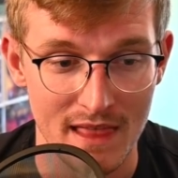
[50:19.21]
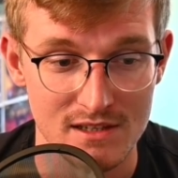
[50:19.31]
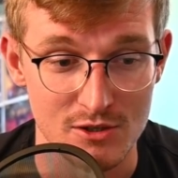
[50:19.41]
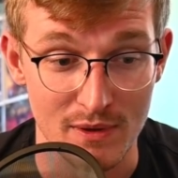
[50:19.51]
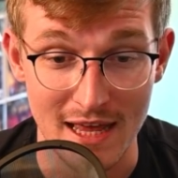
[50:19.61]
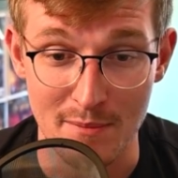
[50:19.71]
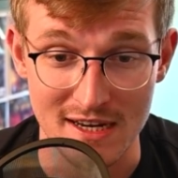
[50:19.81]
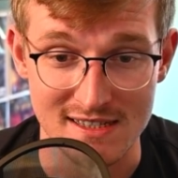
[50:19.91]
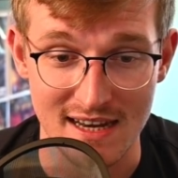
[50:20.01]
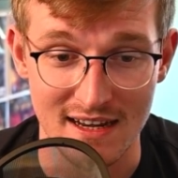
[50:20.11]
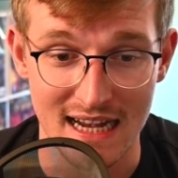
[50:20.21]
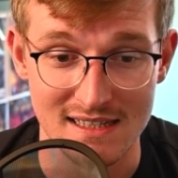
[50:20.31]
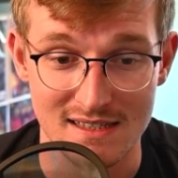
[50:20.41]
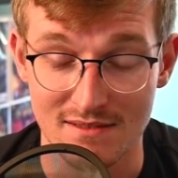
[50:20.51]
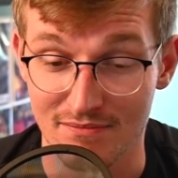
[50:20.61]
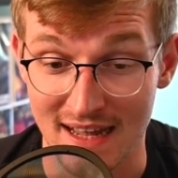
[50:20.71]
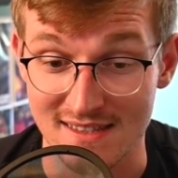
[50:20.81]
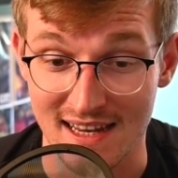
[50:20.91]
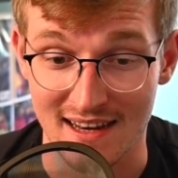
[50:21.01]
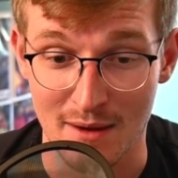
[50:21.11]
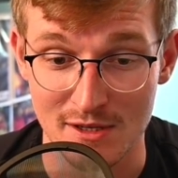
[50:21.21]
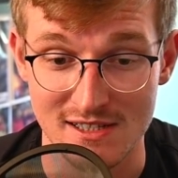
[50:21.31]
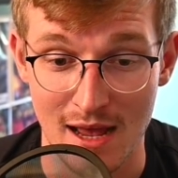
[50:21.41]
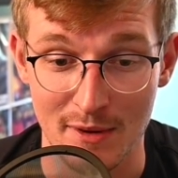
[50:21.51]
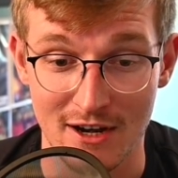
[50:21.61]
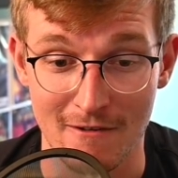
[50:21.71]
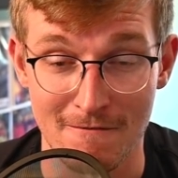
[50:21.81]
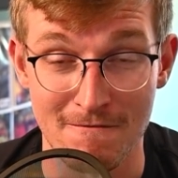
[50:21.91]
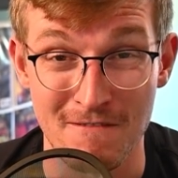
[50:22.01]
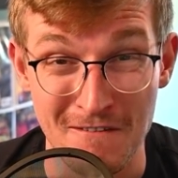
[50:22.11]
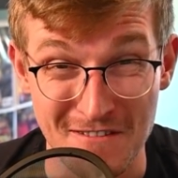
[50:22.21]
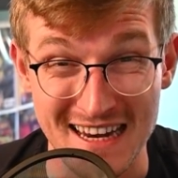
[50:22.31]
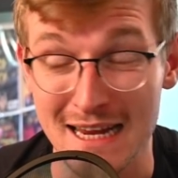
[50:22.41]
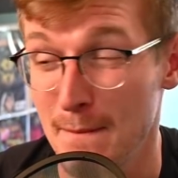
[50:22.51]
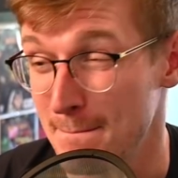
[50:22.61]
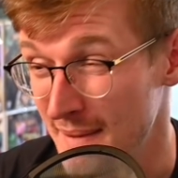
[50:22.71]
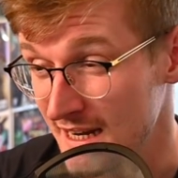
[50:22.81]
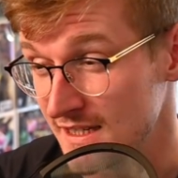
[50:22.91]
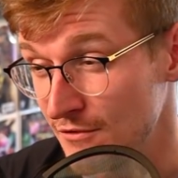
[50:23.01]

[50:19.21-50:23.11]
So with that being said, you guys, that's it. I'm going to stop it here at 50 minutes.